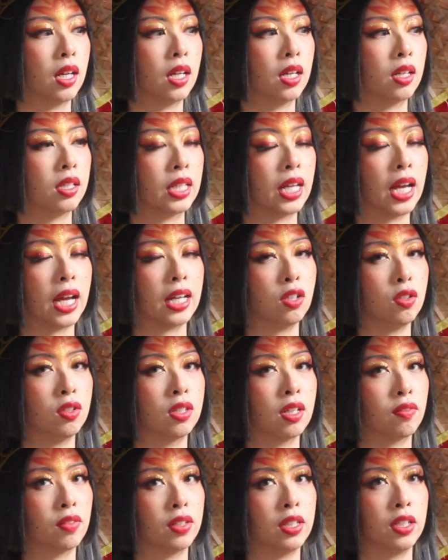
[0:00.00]
Yeah, you
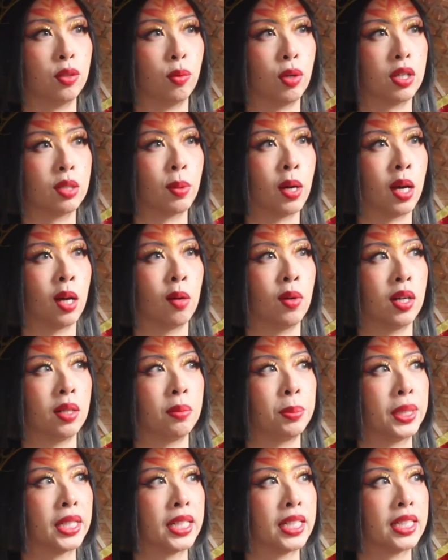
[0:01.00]
definitely need to watch Pile 1,
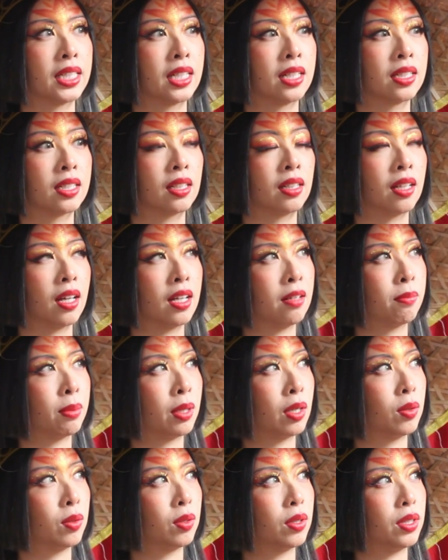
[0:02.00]
because there's a lot
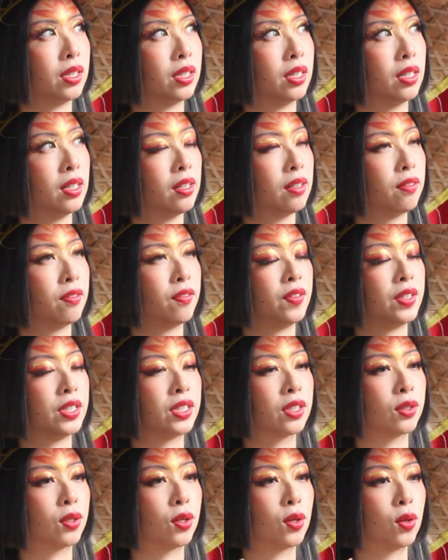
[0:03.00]
about
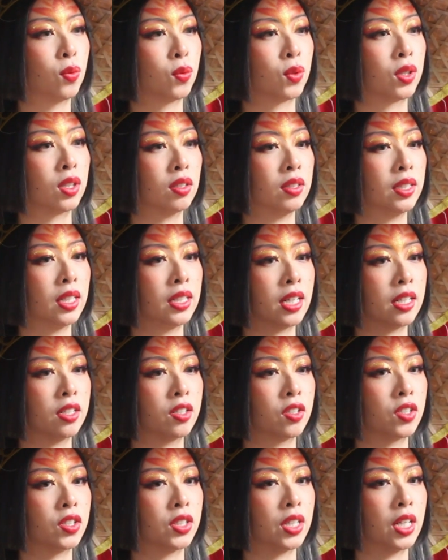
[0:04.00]
physical world and
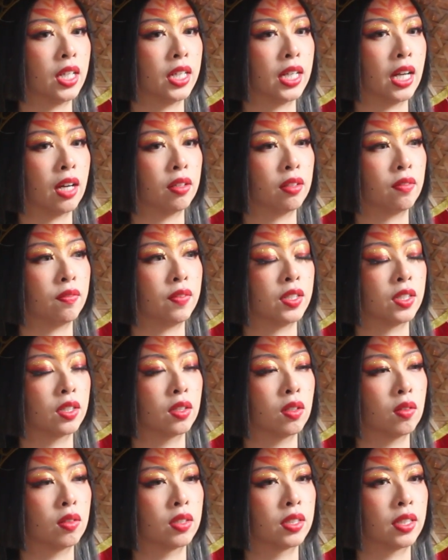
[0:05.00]
understanding how the
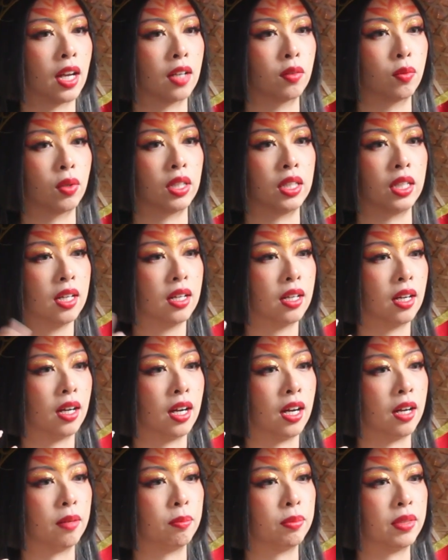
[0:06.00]
physical is tied with
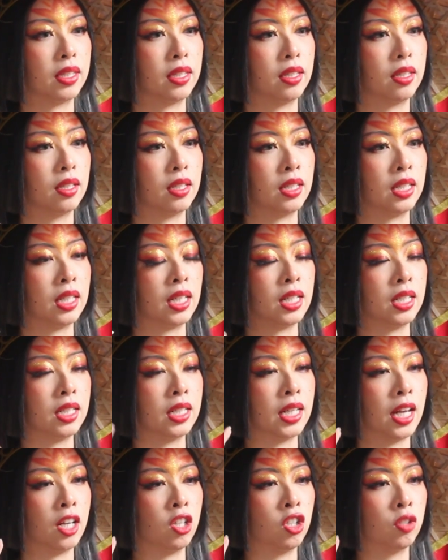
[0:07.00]
the
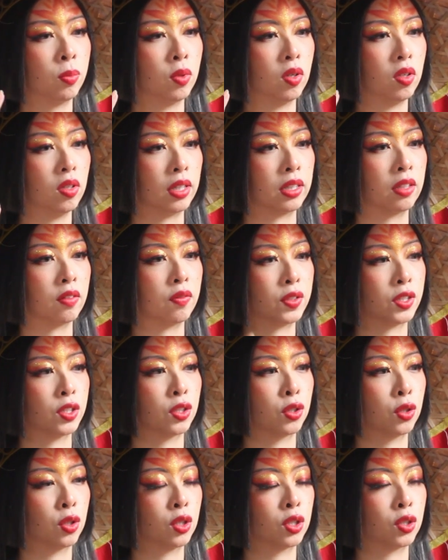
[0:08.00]
intangible, like the
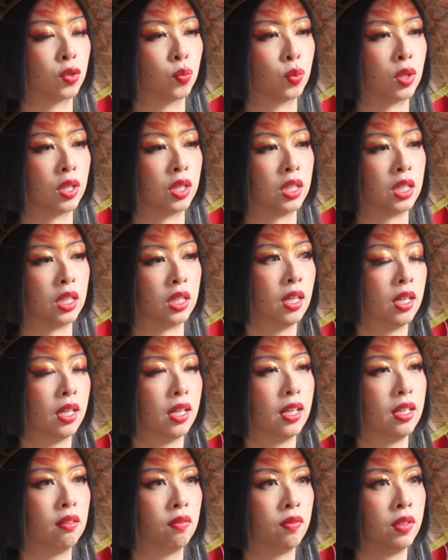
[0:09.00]
physical is with the
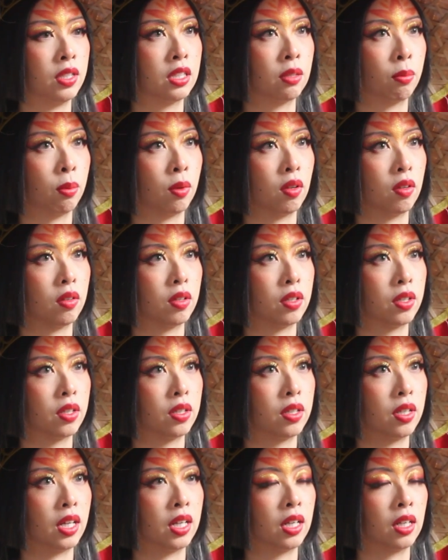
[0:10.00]
invisible.
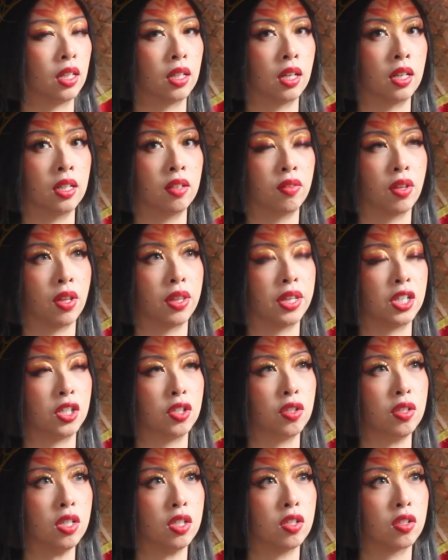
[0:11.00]
And a lot of the things
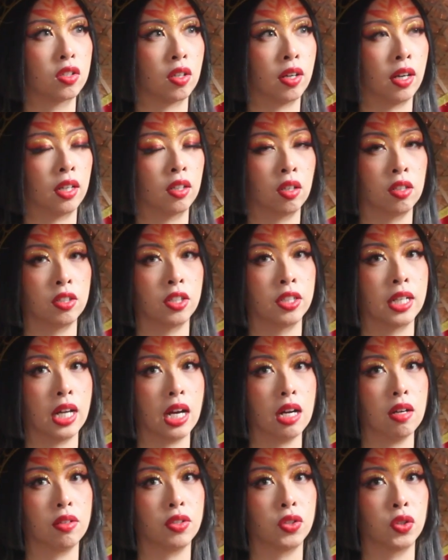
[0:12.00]
you need to start acknowledging
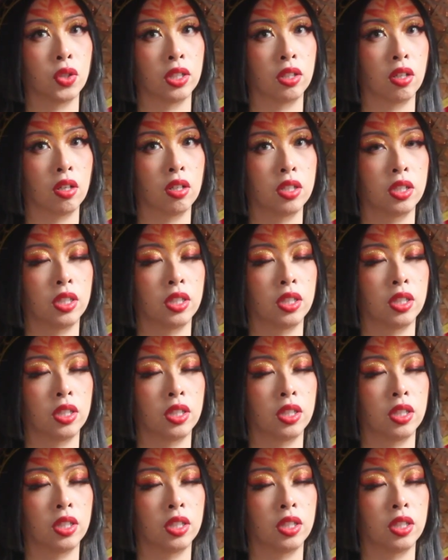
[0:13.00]
now is to acknowledge